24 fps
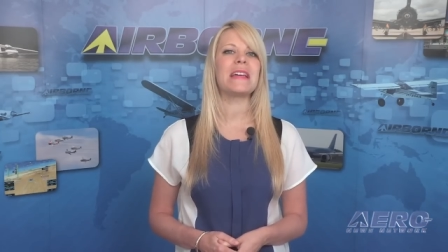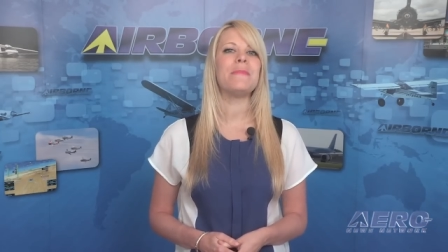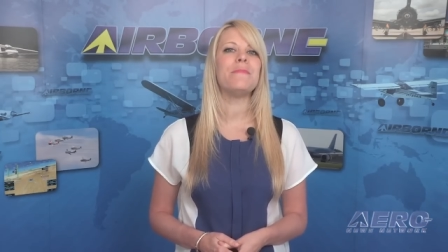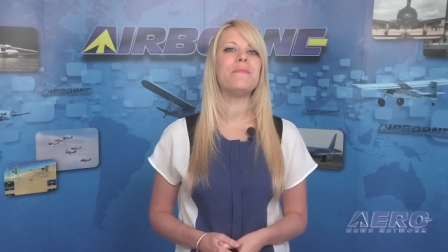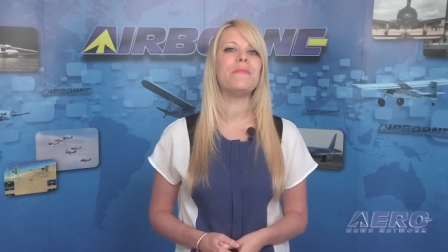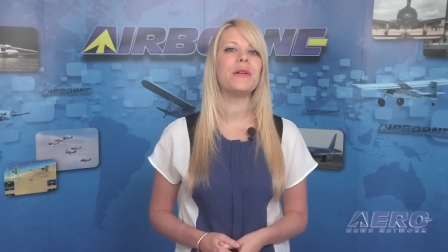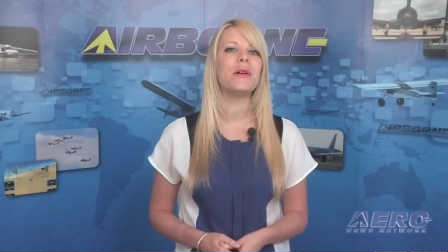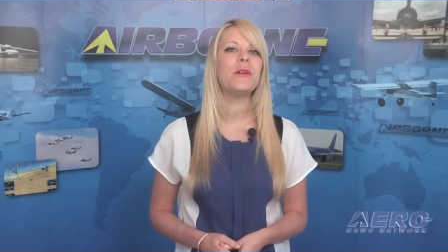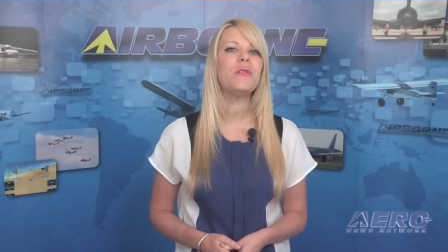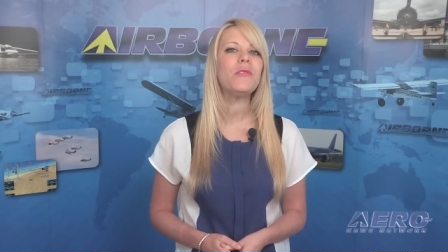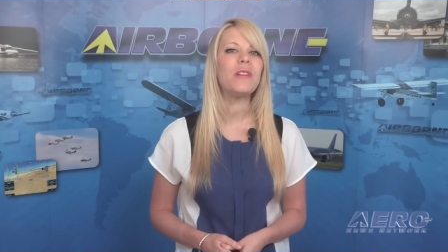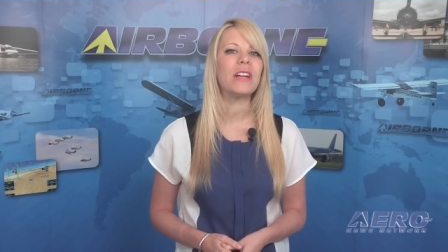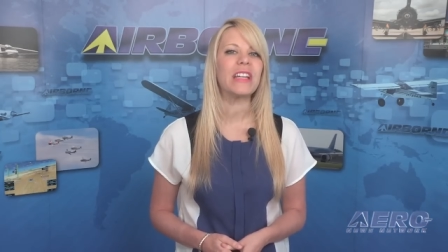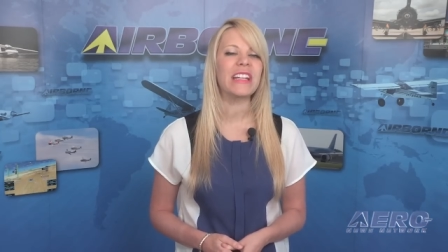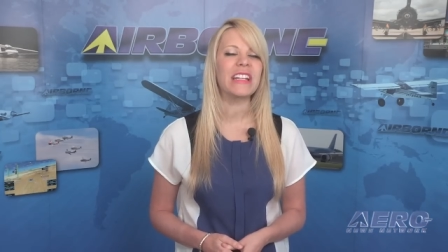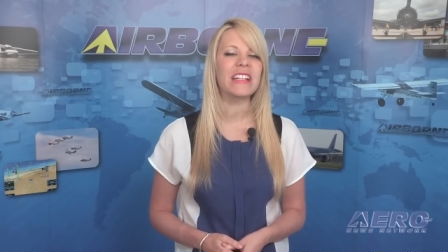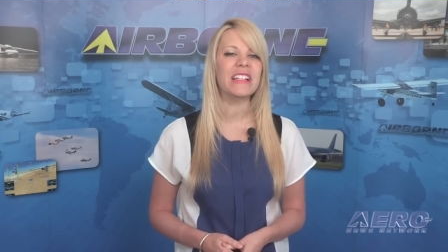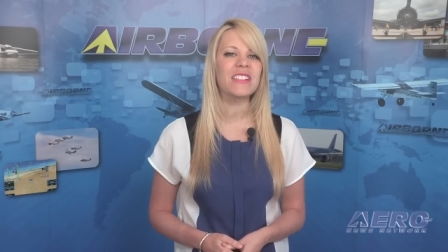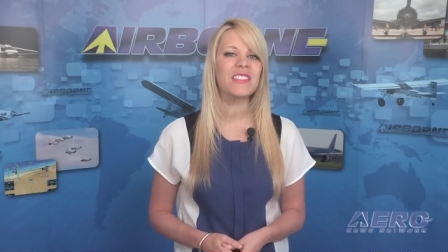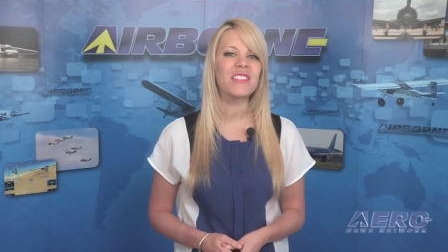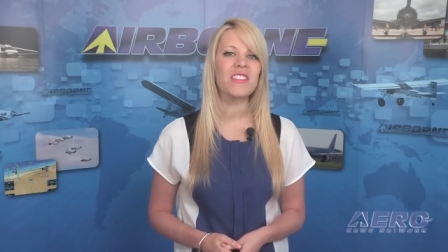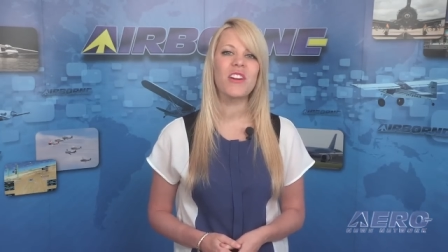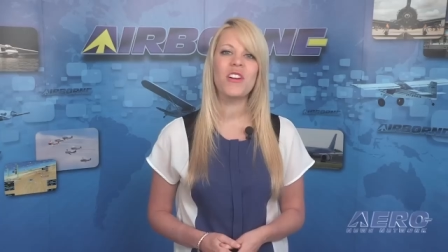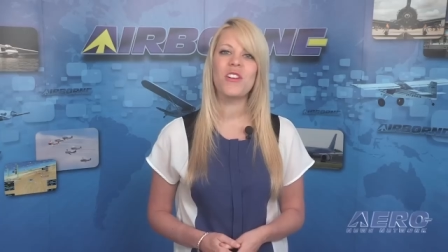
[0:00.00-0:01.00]
and
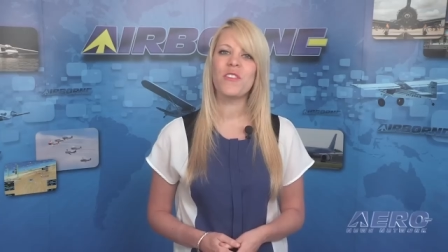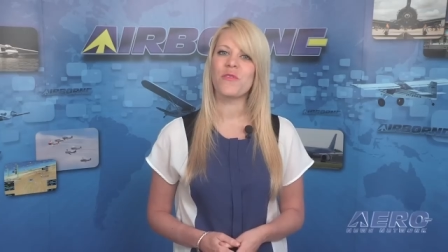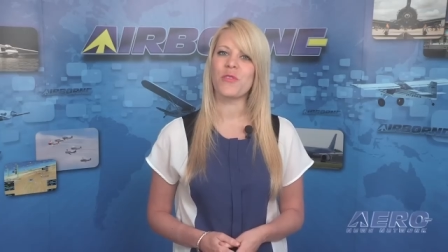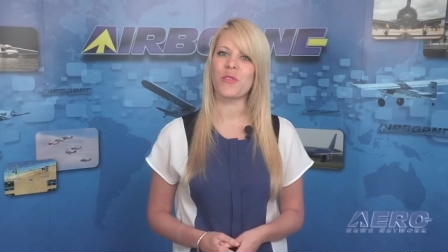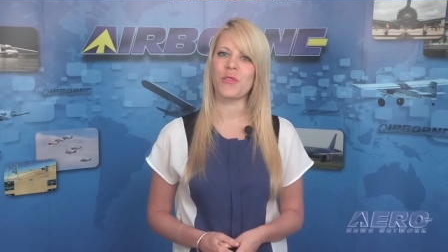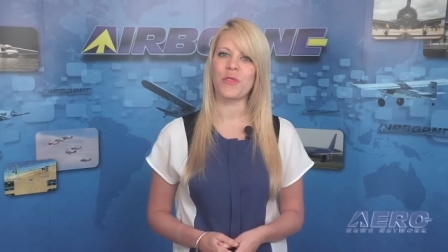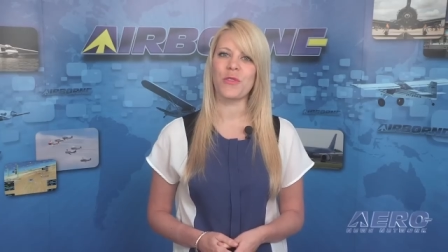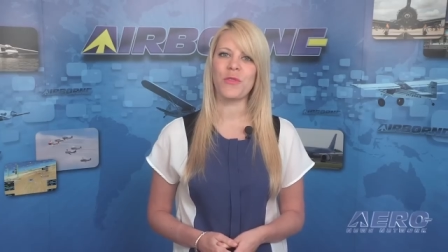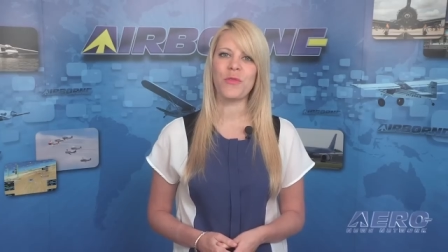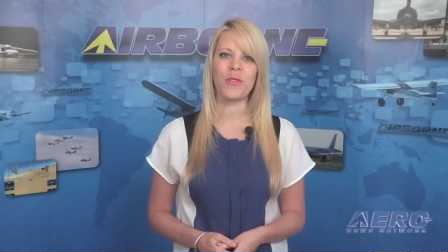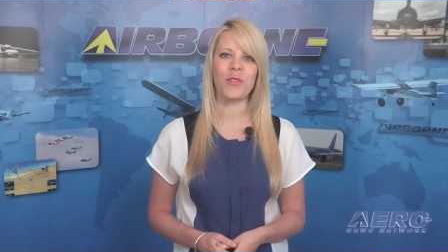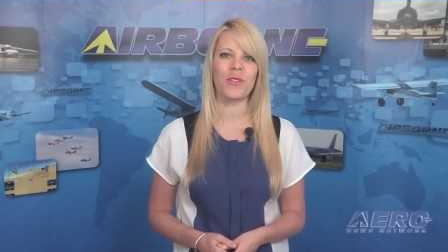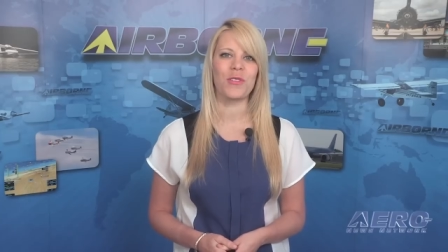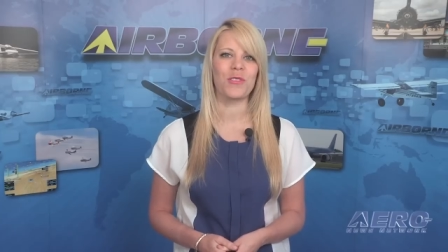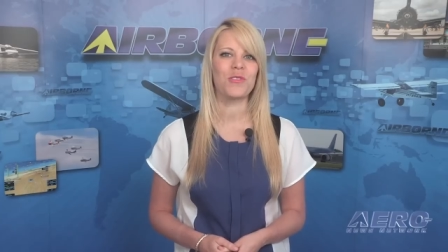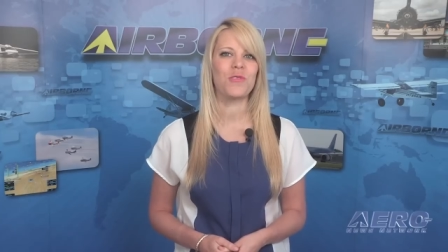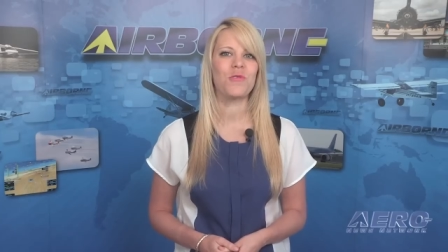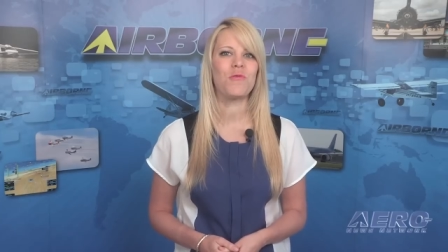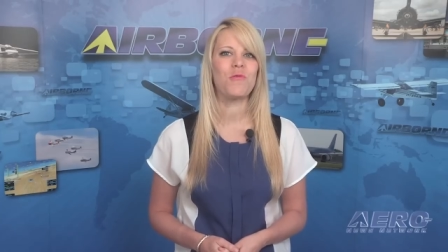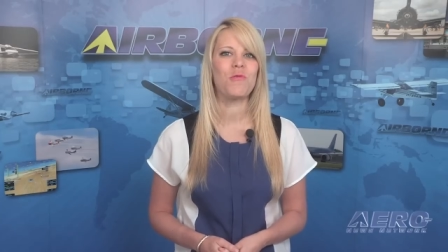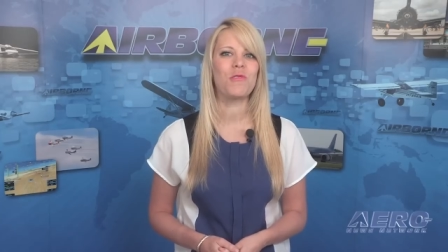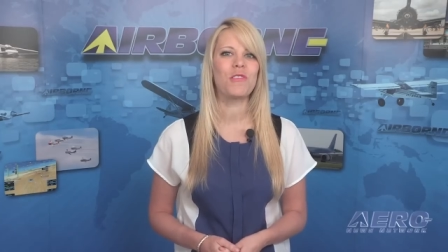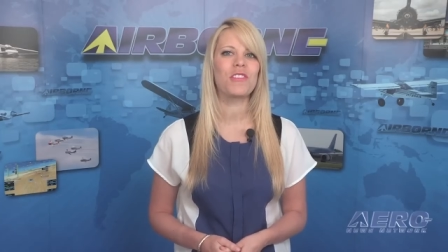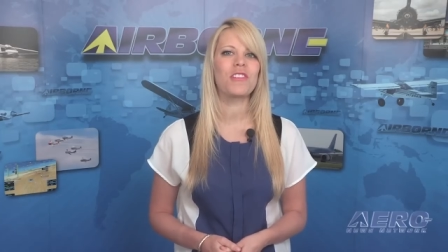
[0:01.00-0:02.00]
billings for the first
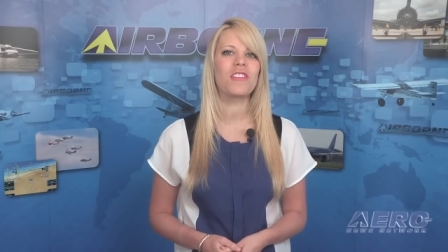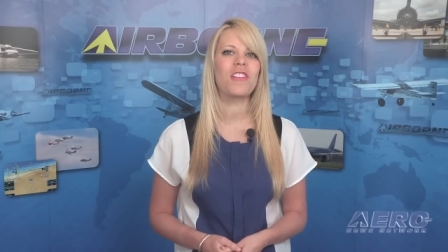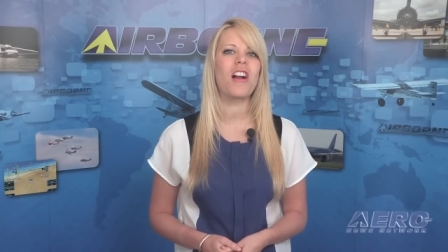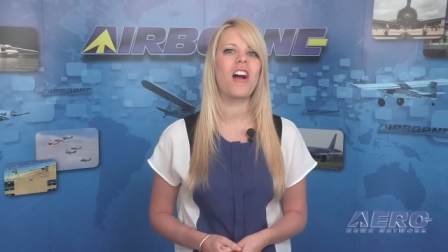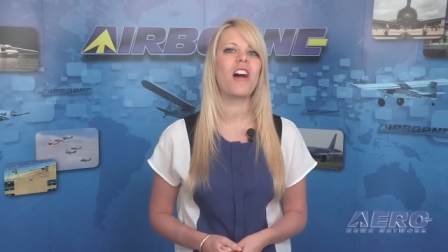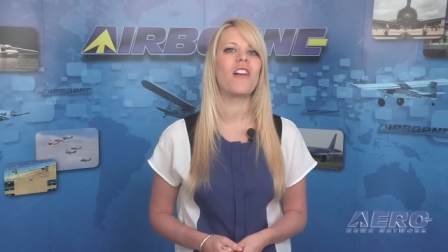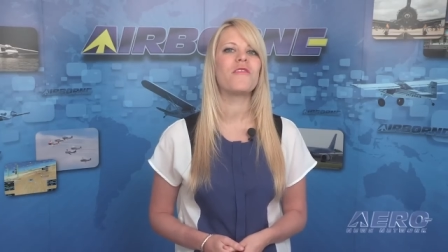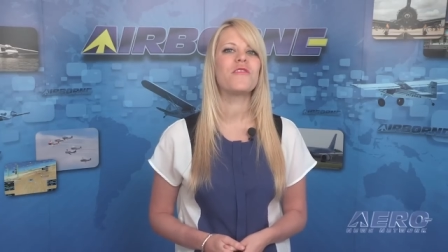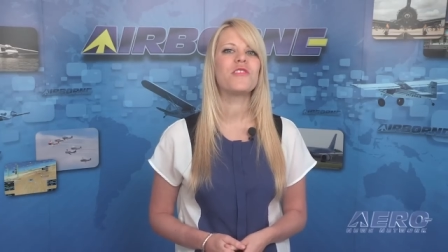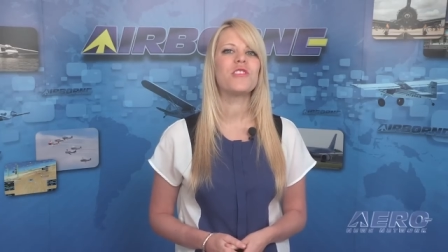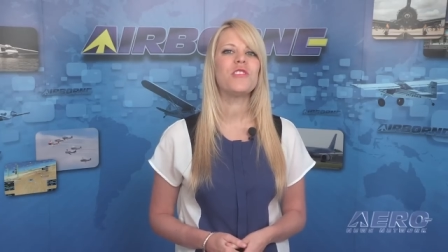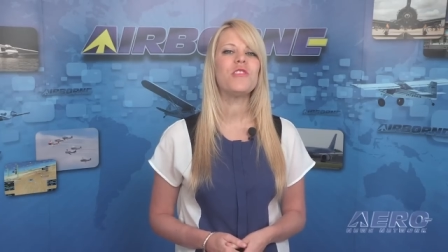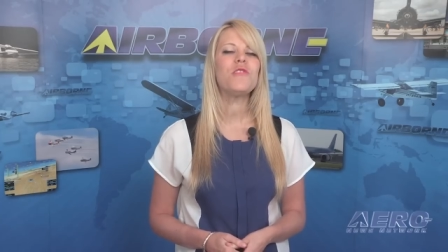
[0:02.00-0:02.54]
quarter of